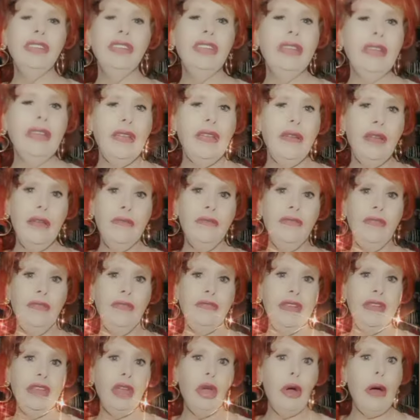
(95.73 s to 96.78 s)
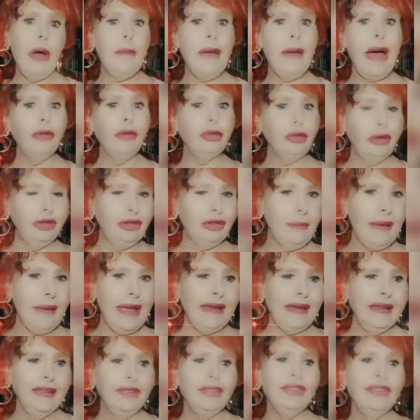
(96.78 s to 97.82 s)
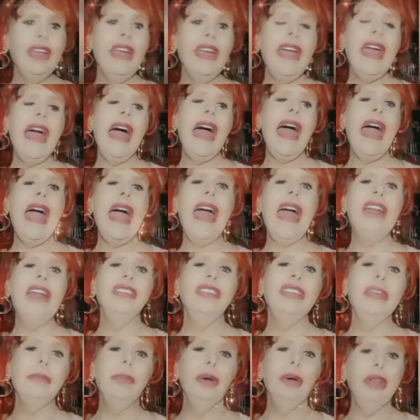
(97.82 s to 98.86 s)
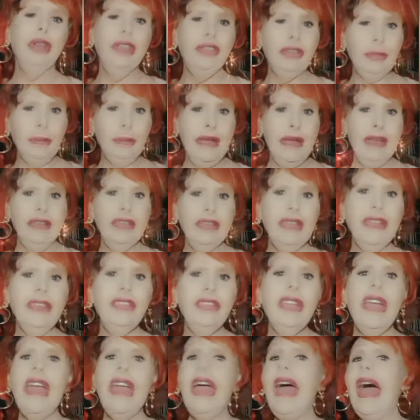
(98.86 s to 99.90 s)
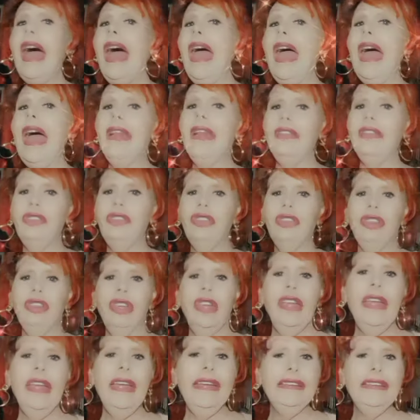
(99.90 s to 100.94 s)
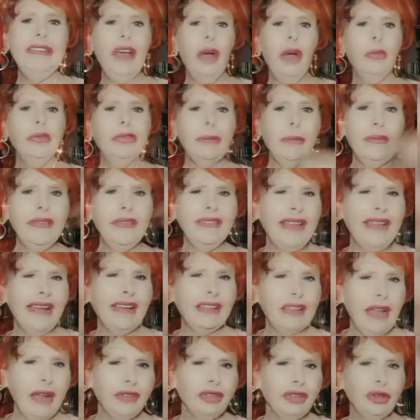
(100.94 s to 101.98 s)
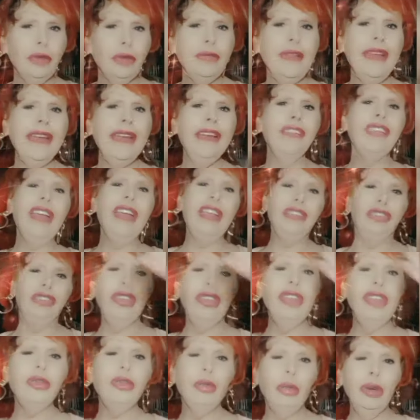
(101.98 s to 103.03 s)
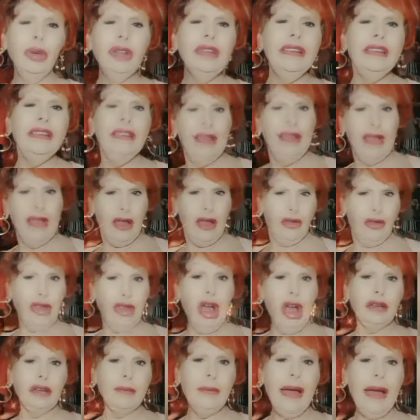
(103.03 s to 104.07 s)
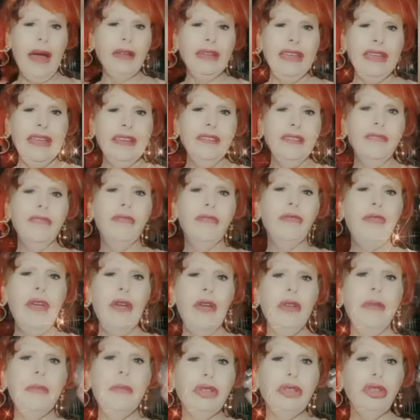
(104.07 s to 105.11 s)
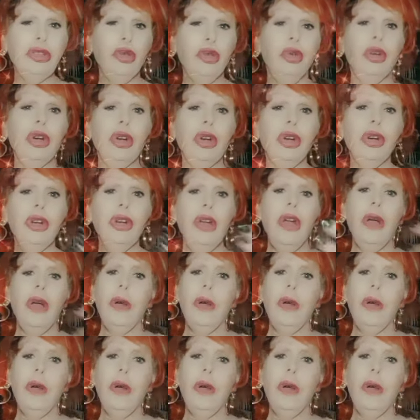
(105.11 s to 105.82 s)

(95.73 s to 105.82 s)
video about Trisha Paytas, and he put his opinion and he dealt with some of the psychological things and just really talked about it in a very mature but real